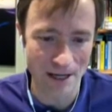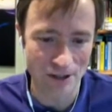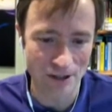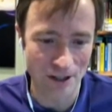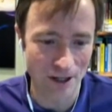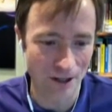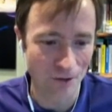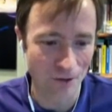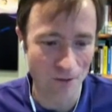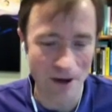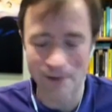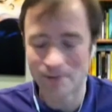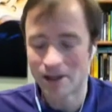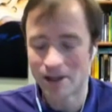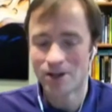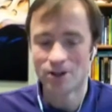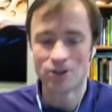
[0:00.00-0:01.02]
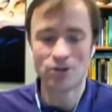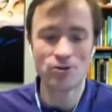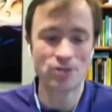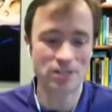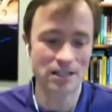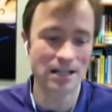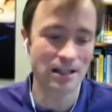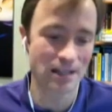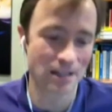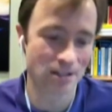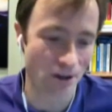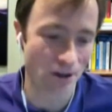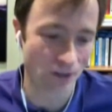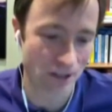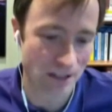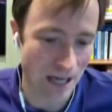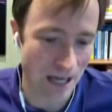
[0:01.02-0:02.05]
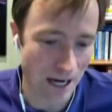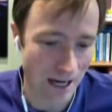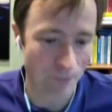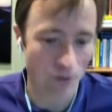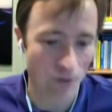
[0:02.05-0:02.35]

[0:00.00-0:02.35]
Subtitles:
on the web, you see this all the time where